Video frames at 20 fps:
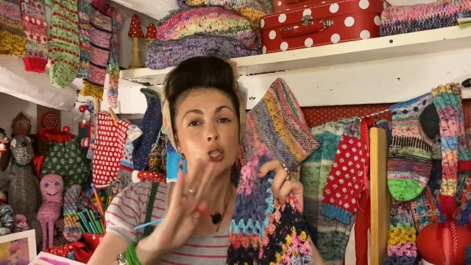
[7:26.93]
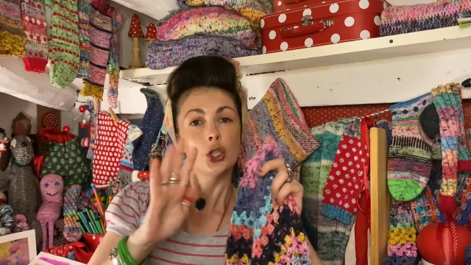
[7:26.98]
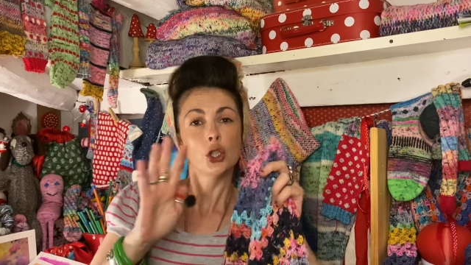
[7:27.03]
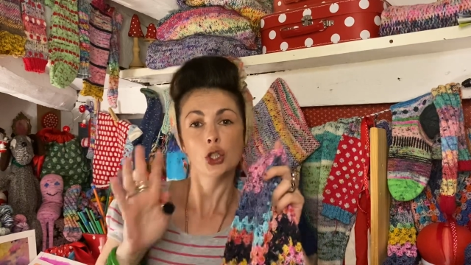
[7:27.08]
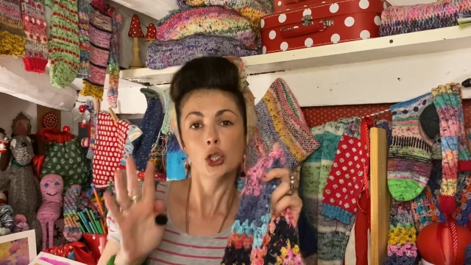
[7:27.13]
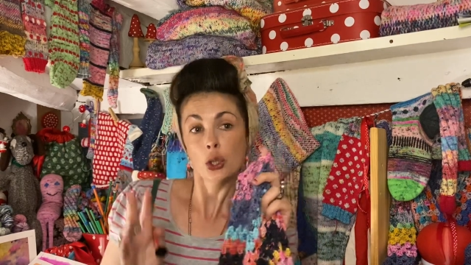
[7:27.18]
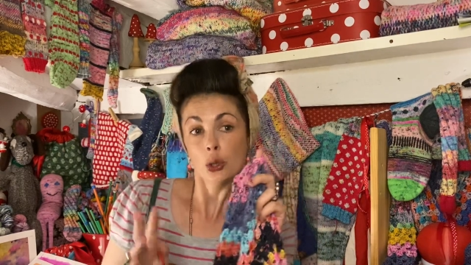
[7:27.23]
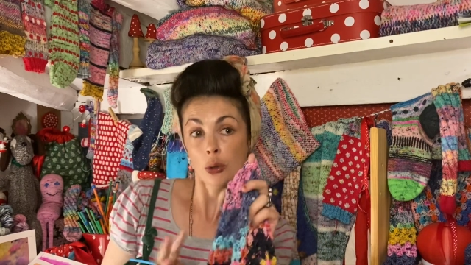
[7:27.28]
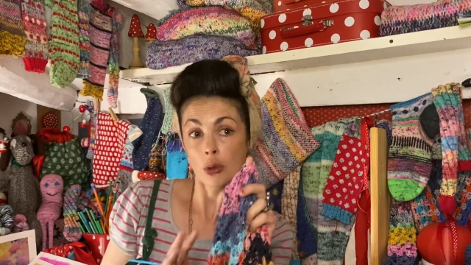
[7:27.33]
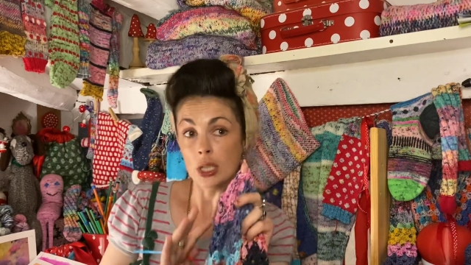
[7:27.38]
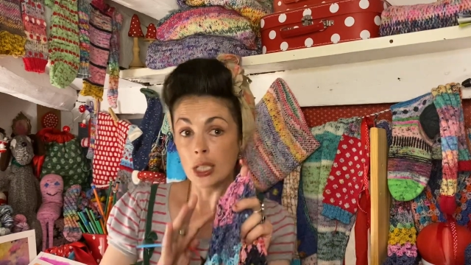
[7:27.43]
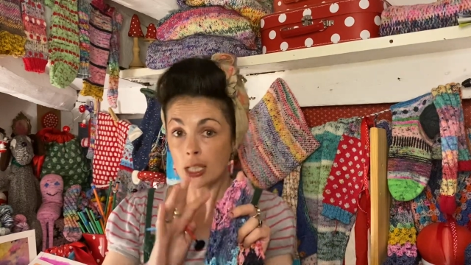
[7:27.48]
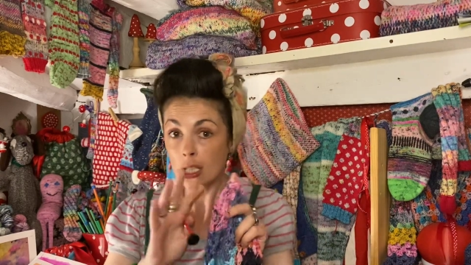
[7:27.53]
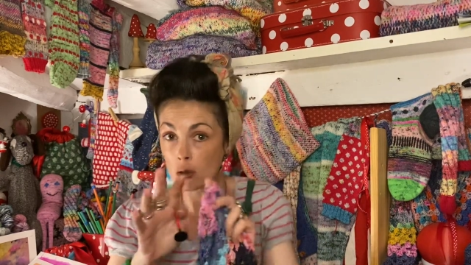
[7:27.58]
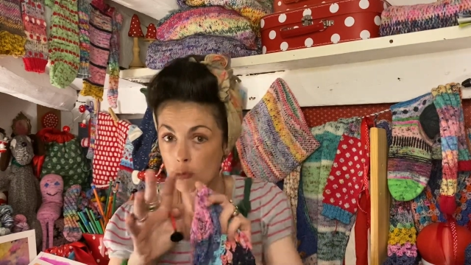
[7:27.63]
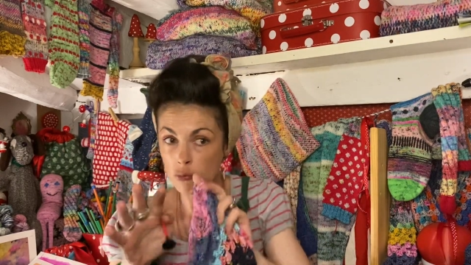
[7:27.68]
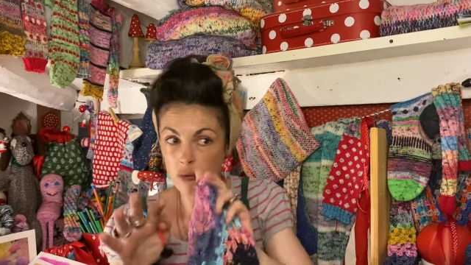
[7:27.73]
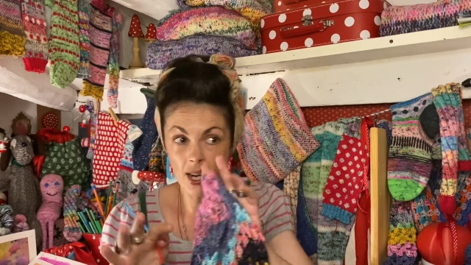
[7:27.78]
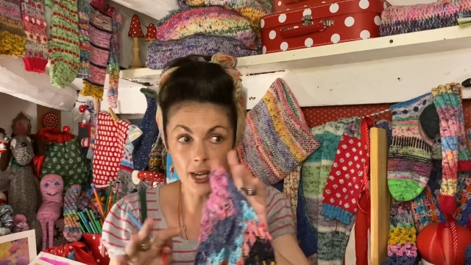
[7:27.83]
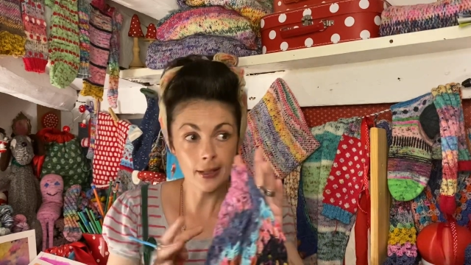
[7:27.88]
choosing at
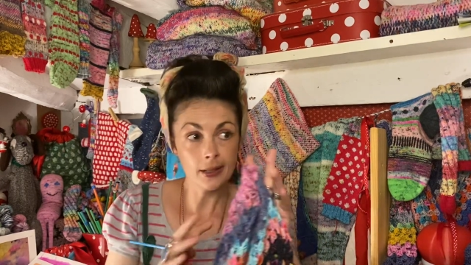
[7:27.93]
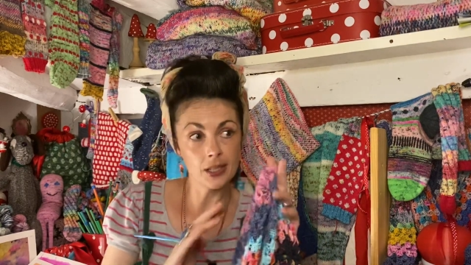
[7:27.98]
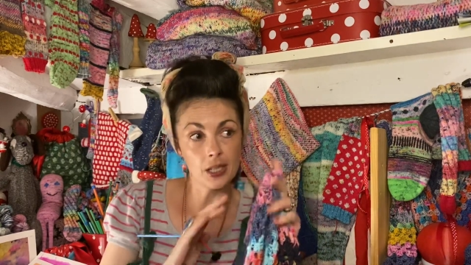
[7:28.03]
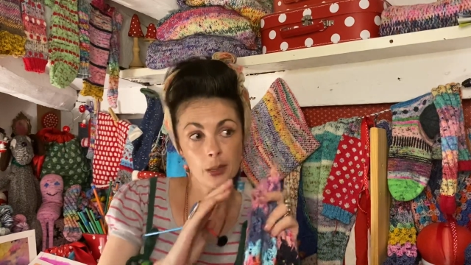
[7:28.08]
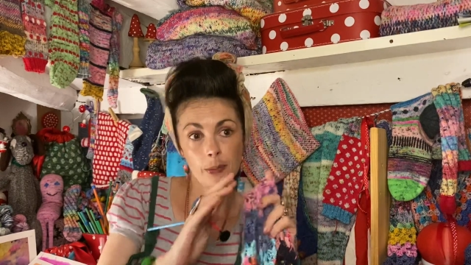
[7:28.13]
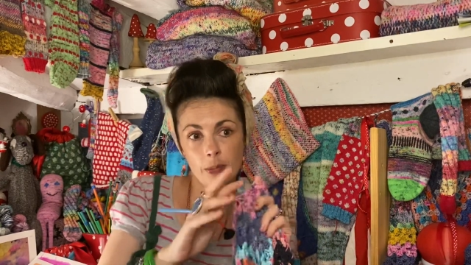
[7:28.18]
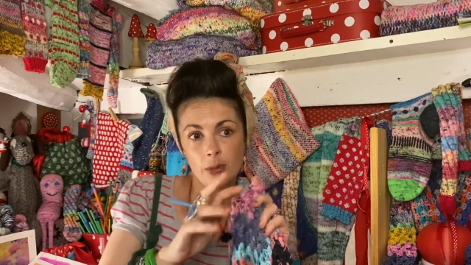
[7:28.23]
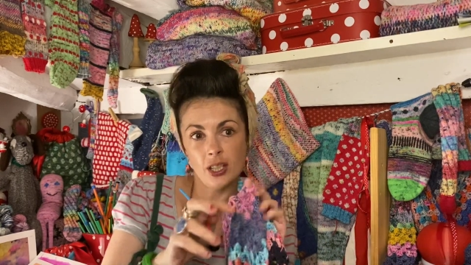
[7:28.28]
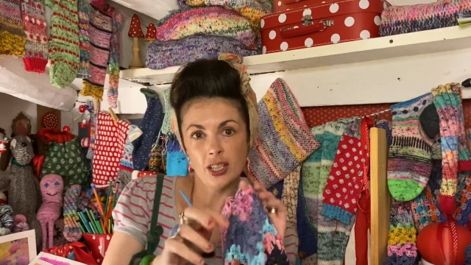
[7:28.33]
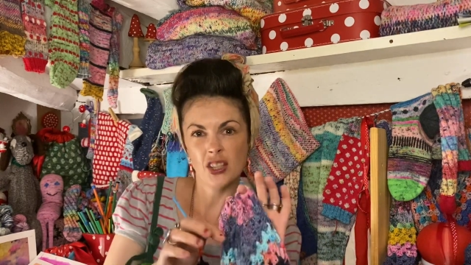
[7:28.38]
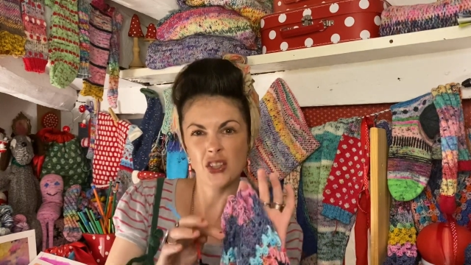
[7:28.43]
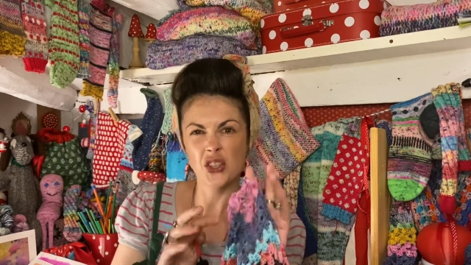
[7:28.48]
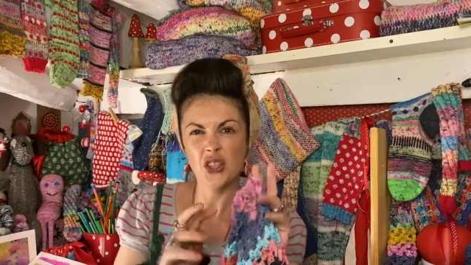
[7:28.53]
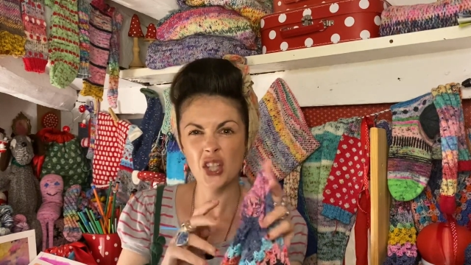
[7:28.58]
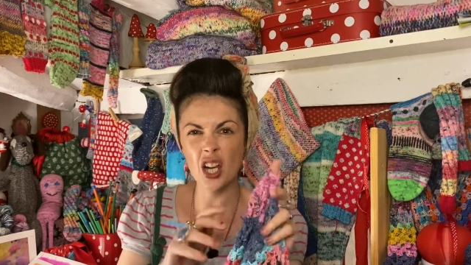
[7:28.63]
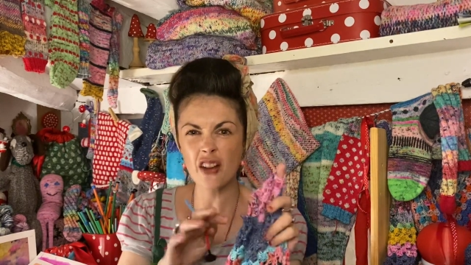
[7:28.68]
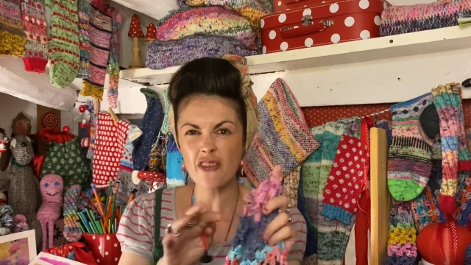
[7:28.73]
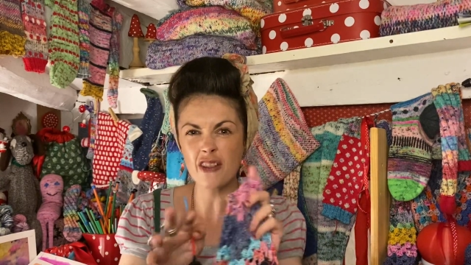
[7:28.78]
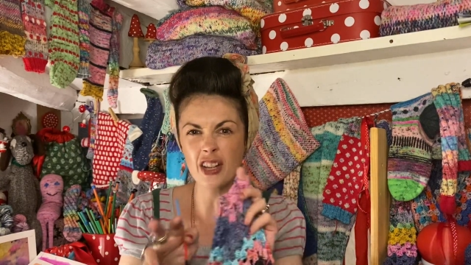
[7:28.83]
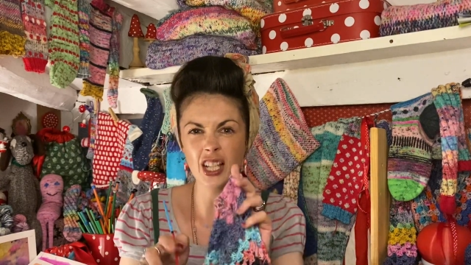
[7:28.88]
random, you're
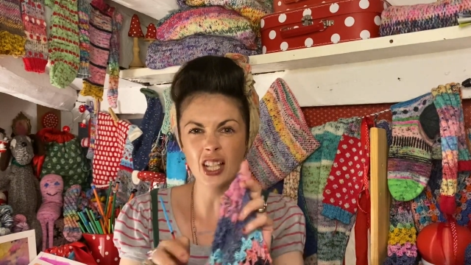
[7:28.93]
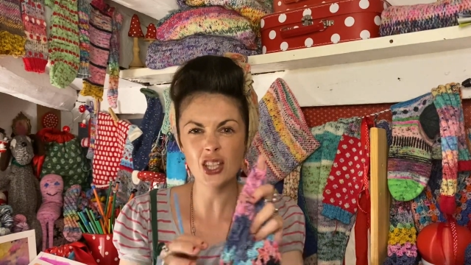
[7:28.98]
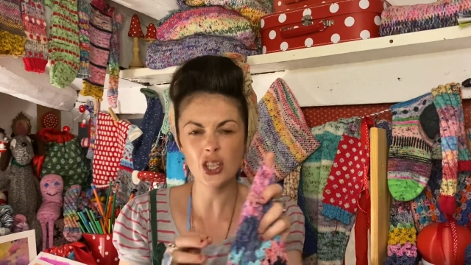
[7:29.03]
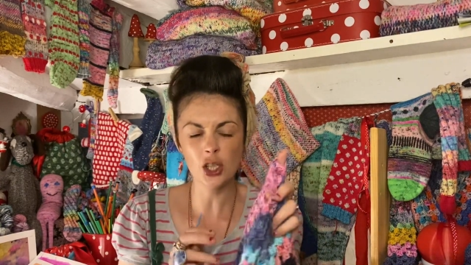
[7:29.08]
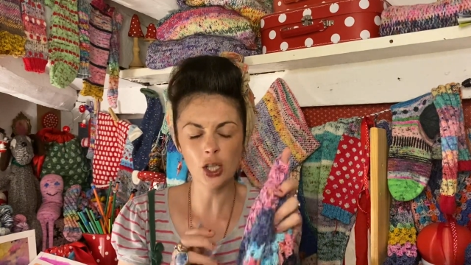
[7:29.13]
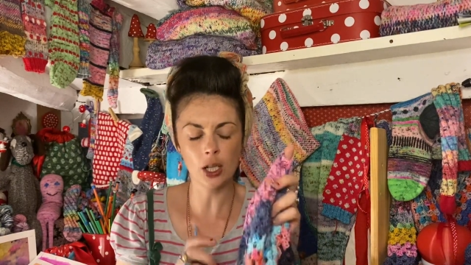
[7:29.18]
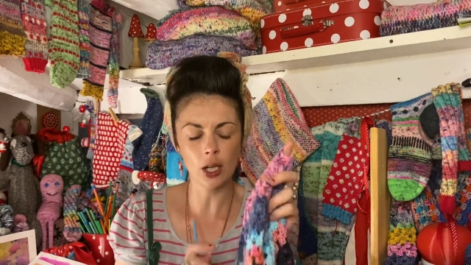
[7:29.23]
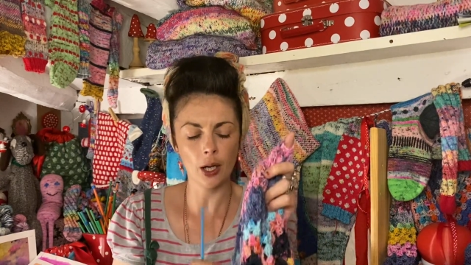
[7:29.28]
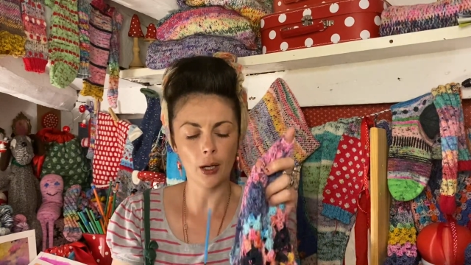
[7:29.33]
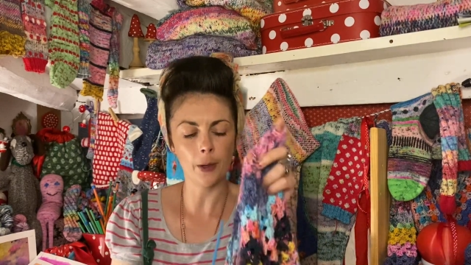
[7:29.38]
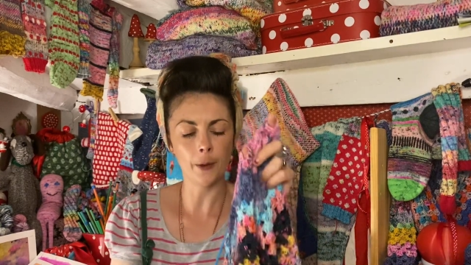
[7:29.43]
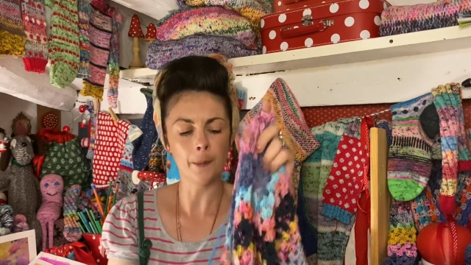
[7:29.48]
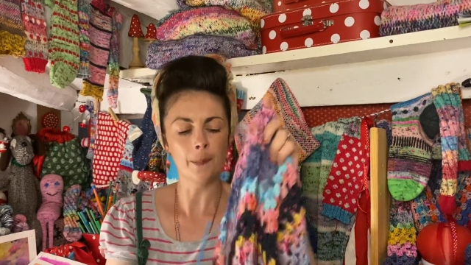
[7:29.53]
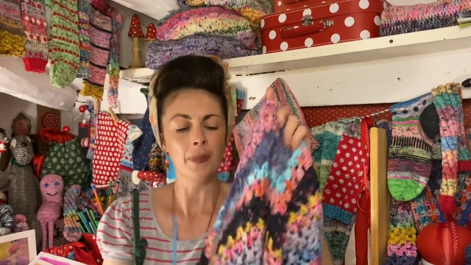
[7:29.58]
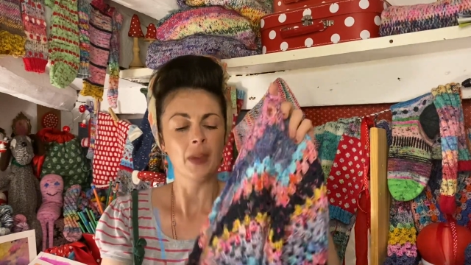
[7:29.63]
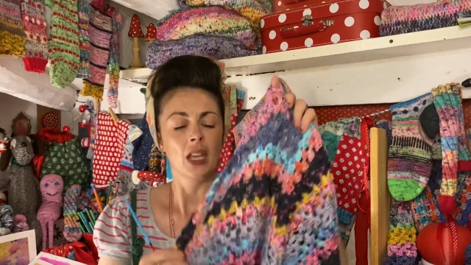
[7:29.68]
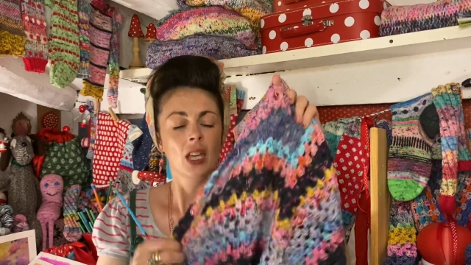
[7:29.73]
discovering as you go,